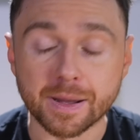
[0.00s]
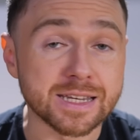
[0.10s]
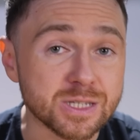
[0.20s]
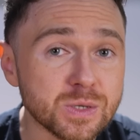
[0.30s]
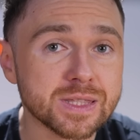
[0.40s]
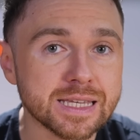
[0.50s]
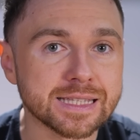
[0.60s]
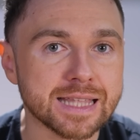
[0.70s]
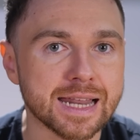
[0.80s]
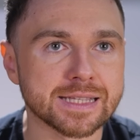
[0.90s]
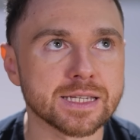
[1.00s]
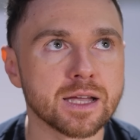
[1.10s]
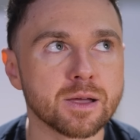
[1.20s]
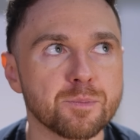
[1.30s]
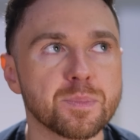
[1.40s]
But I do think that it's
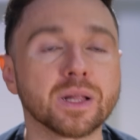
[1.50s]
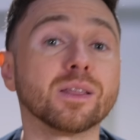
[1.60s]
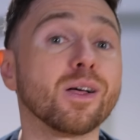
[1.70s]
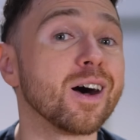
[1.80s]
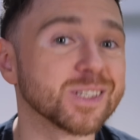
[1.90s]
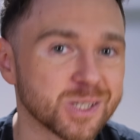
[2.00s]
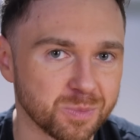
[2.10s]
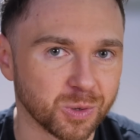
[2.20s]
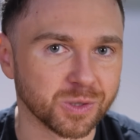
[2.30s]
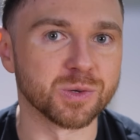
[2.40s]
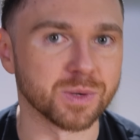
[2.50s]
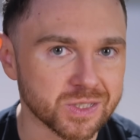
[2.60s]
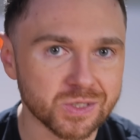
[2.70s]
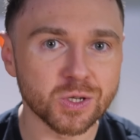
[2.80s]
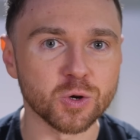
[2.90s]
plausible to
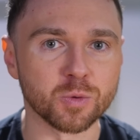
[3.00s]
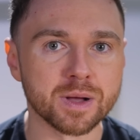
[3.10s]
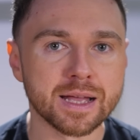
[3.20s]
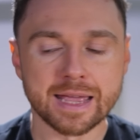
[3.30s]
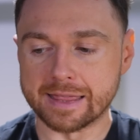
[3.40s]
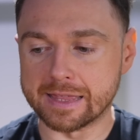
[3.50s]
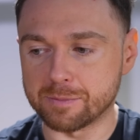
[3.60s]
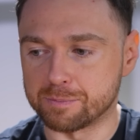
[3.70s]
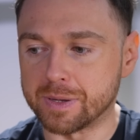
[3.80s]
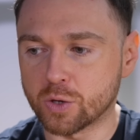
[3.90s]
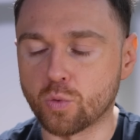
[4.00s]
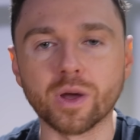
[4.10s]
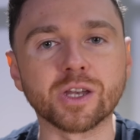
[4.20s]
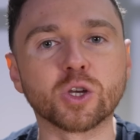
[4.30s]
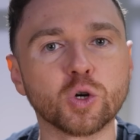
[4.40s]
assume that
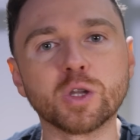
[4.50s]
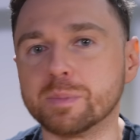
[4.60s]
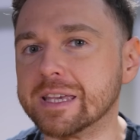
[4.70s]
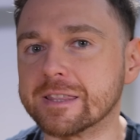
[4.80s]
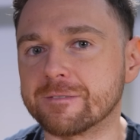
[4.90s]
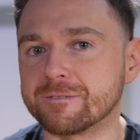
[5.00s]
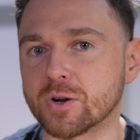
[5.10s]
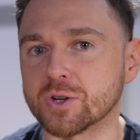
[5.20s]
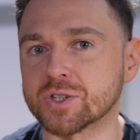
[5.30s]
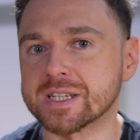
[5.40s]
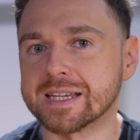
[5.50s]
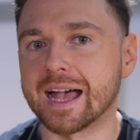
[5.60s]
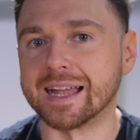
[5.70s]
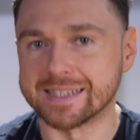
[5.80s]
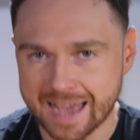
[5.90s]
Bitcoin could be the first
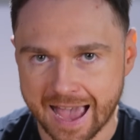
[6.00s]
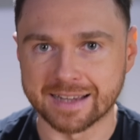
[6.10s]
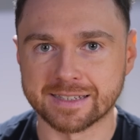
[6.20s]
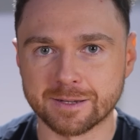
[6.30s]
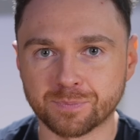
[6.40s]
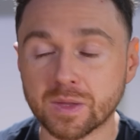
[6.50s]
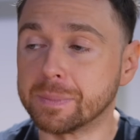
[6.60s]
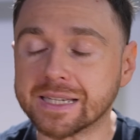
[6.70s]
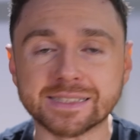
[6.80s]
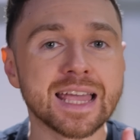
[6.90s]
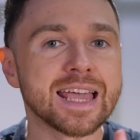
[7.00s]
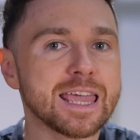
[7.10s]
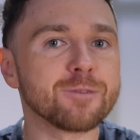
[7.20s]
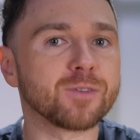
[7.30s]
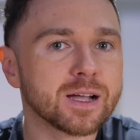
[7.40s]
attacked. Because
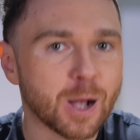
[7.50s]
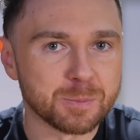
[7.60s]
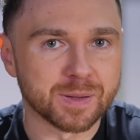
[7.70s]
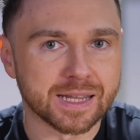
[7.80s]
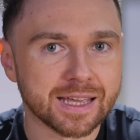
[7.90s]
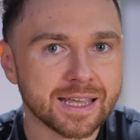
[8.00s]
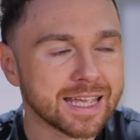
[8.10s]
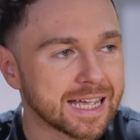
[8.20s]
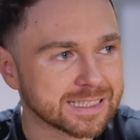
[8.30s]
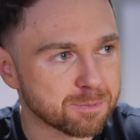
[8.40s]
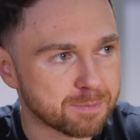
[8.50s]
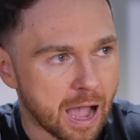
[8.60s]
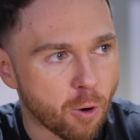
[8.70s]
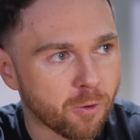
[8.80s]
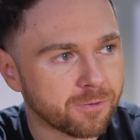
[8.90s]
if a company has a
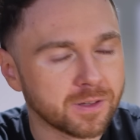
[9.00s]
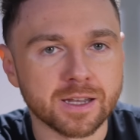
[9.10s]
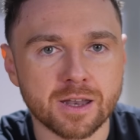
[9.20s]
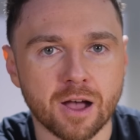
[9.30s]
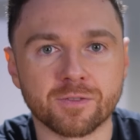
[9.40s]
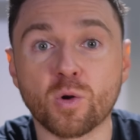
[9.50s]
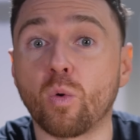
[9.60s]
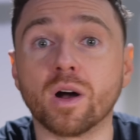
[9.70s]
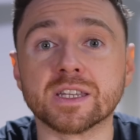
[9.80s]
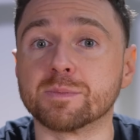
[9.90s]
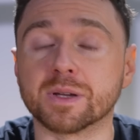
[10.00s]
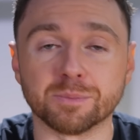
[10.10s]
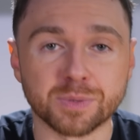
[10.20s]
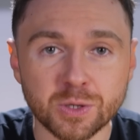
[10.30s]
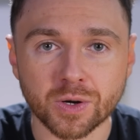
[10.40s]
powerful enough quantum
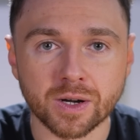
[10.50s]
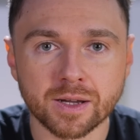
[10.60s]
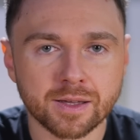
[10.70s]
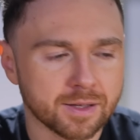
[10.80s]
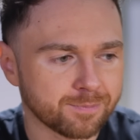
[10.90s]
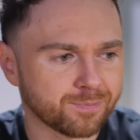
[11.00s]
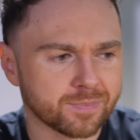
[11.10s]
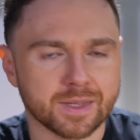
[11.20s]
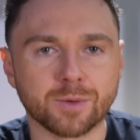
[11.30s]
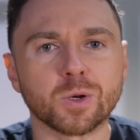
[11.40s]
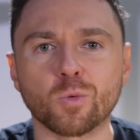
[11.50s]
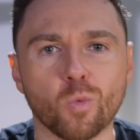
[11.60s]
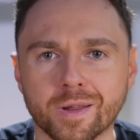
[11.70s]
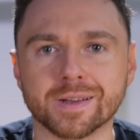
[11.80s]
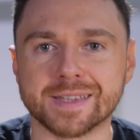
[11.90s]
computer, it wouldn't
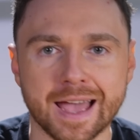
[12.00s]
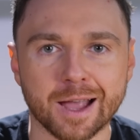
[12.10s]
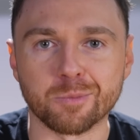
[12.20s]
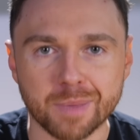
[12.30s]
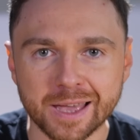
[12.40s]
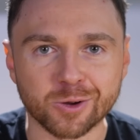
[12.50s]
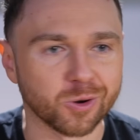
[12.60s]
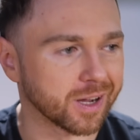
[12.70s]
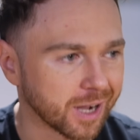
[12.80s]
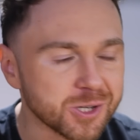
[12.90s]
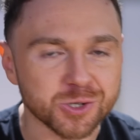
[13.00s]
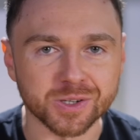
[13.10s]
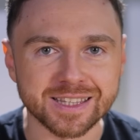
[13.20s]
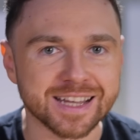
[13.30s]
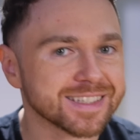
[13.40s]
want to attack a bank or a
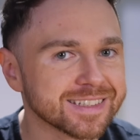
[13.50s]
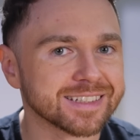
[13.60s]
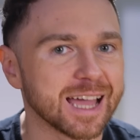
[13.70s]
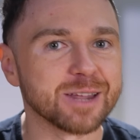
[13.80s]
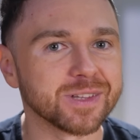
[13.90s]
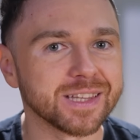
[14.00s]
country, that's kind of